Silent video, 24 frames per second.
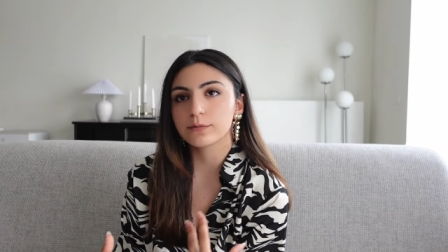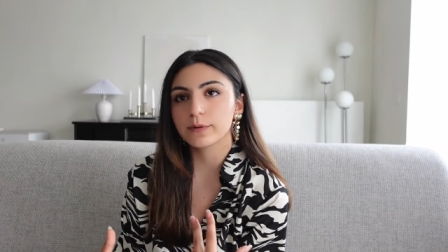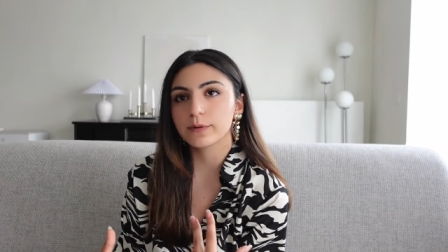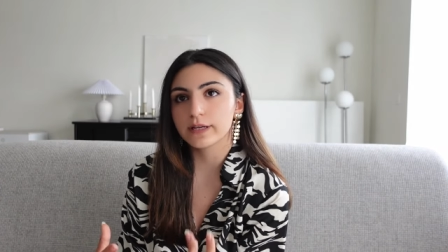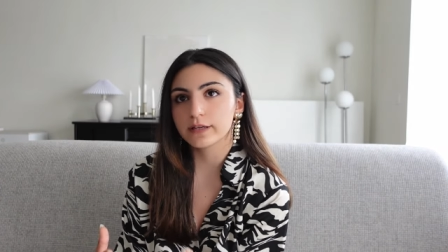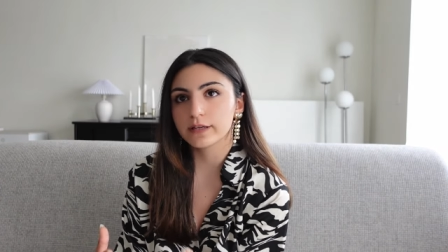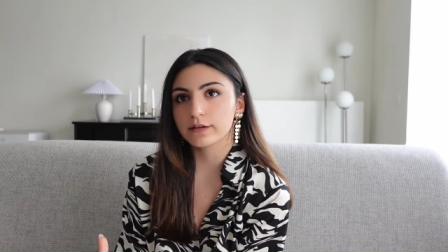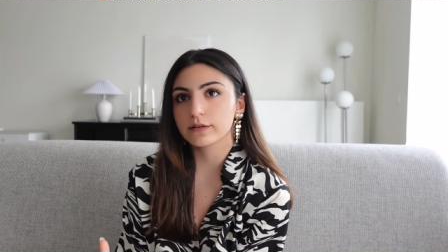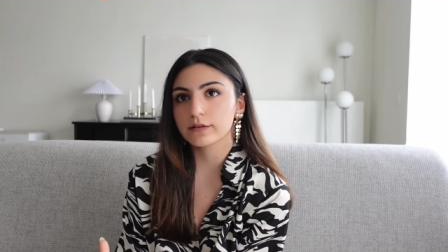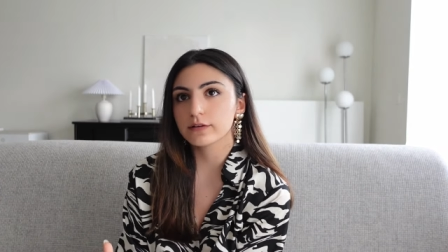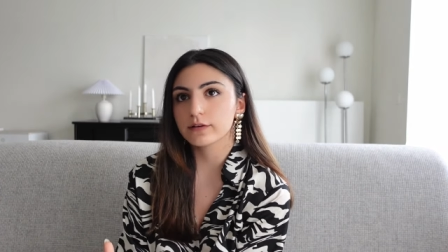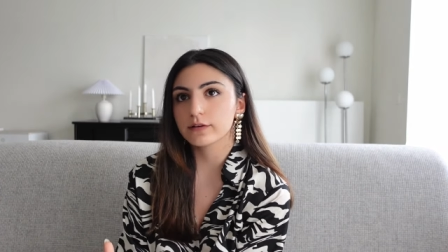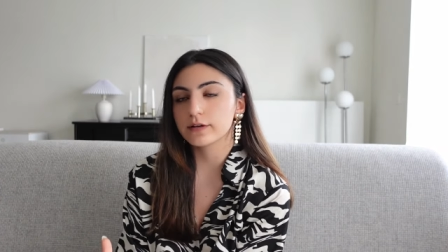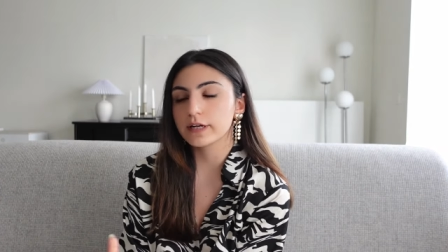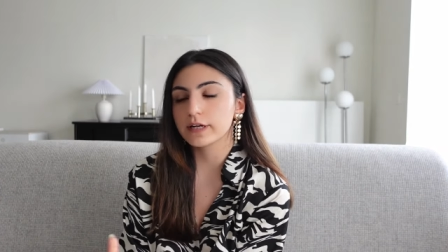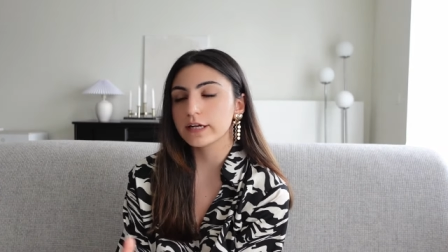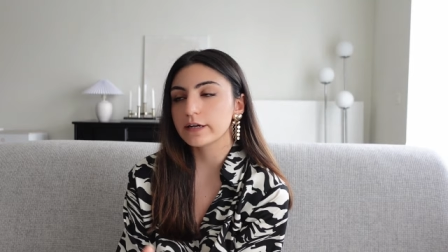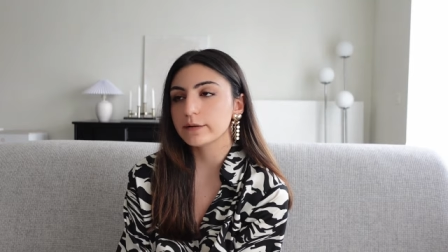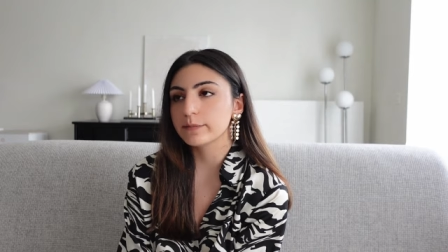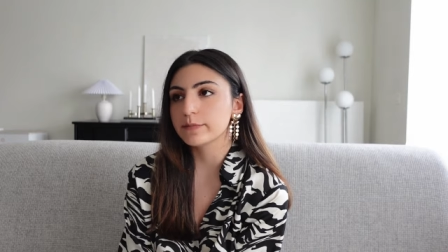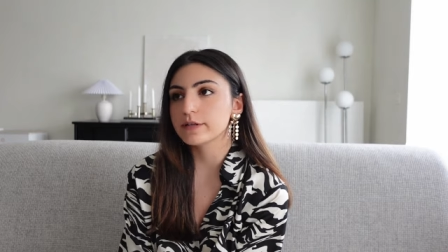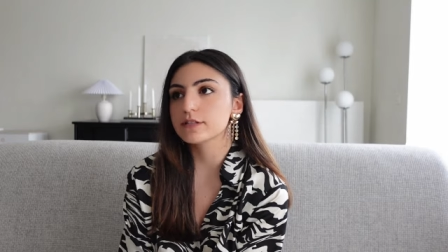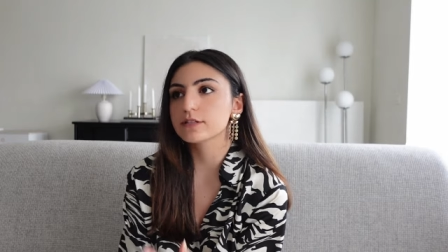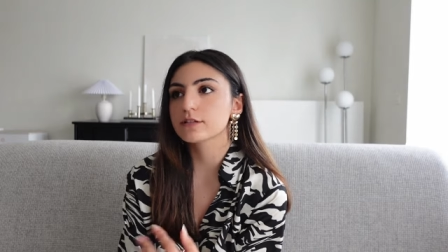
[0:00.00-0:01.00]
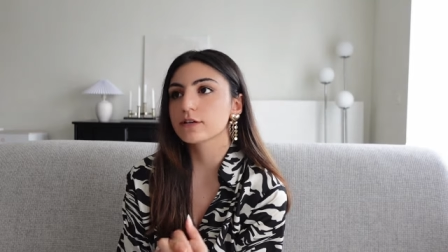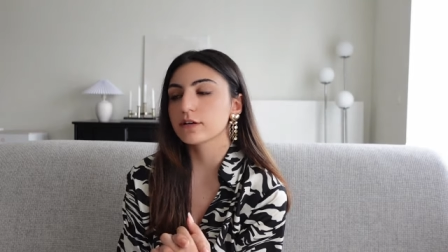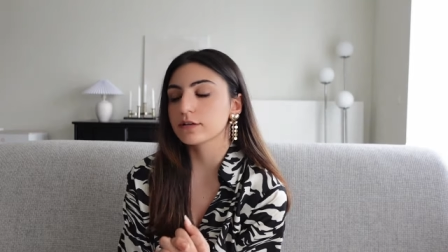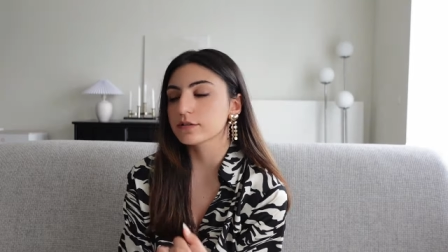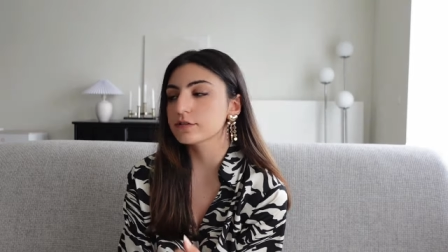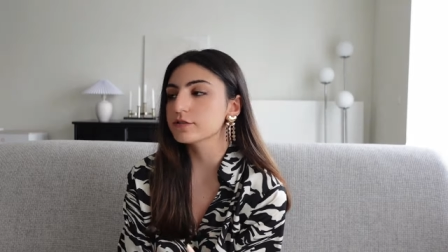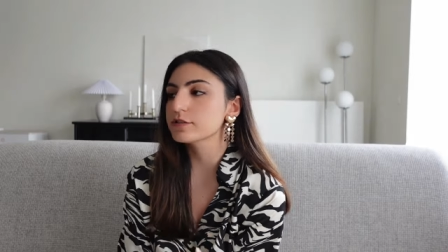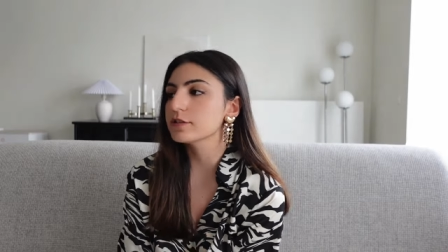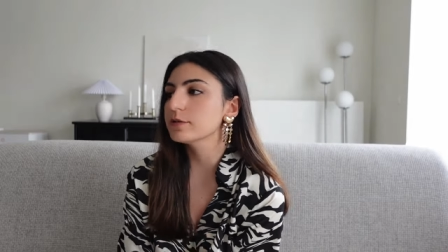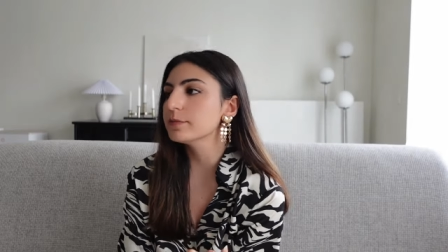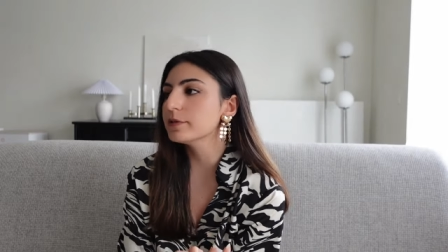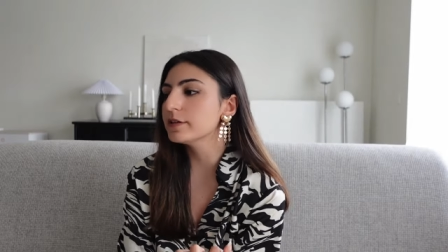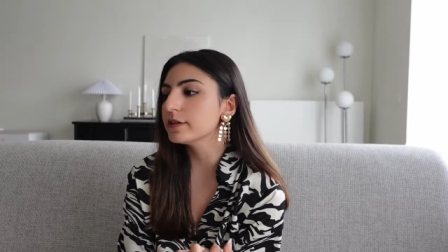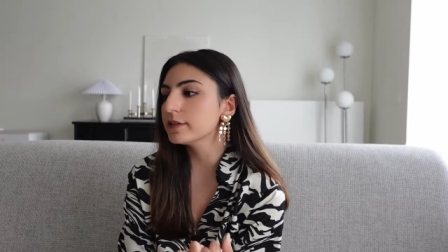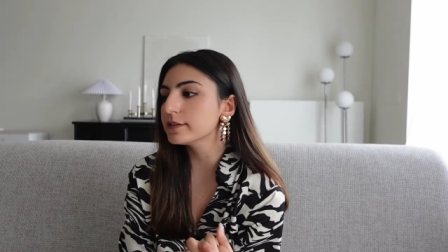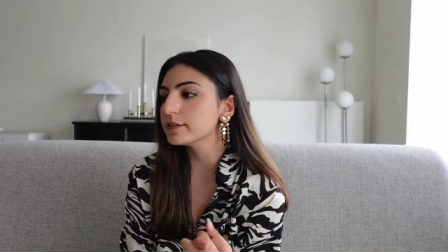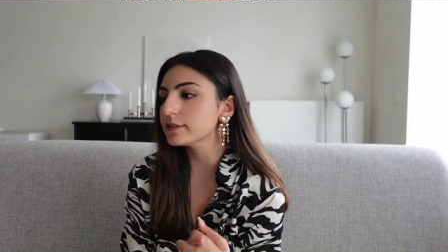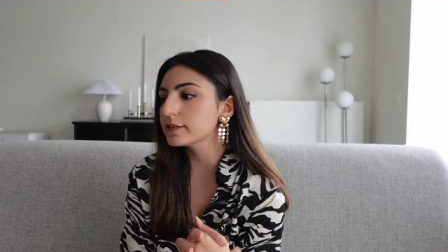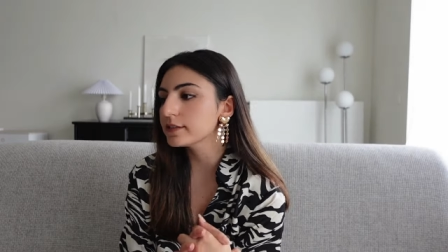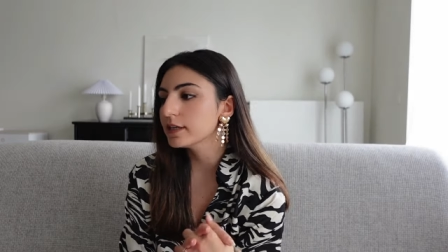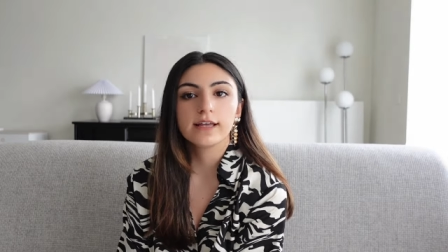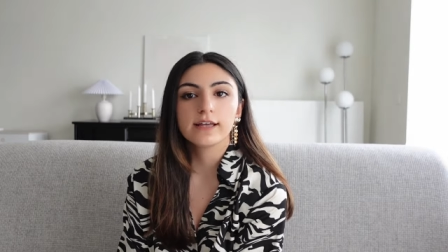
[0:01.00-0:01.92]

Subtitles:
regular Hermès customers,